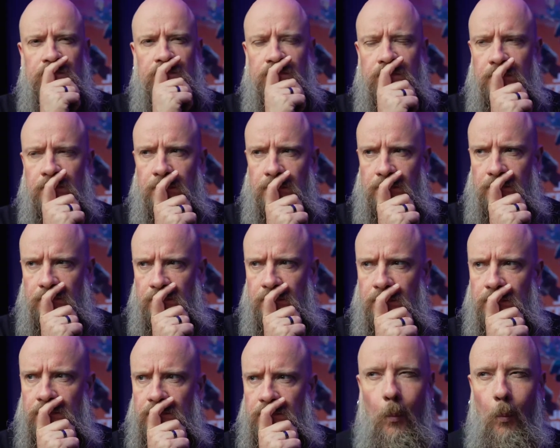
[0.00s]
Hmm.
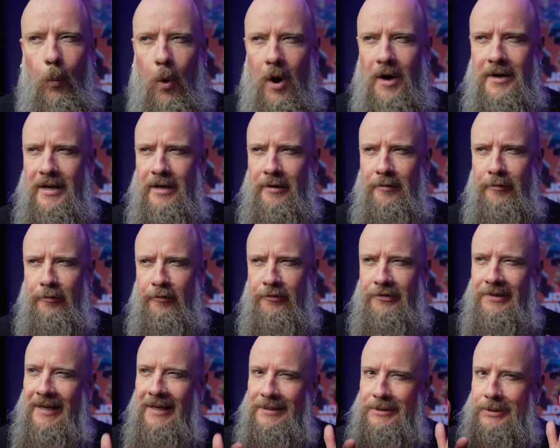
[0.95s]
What
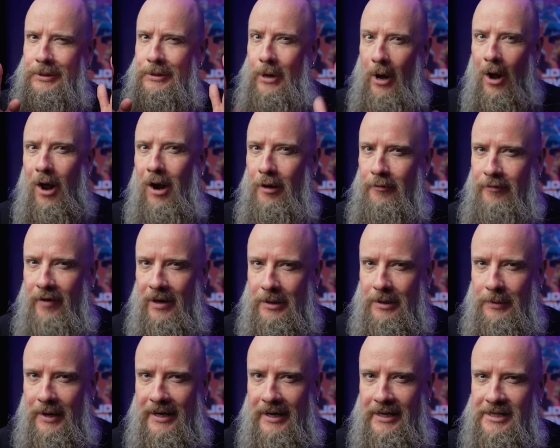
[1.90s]
if they turn all of our
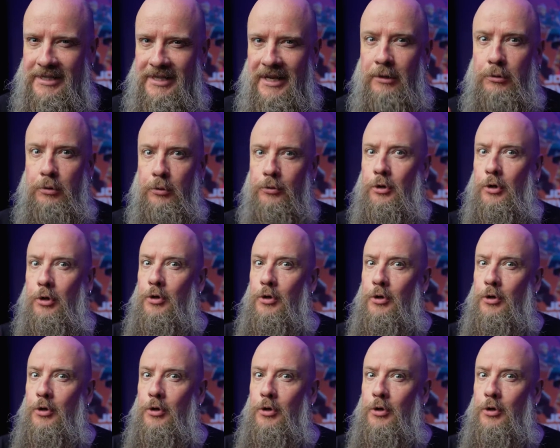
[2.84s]
credits into the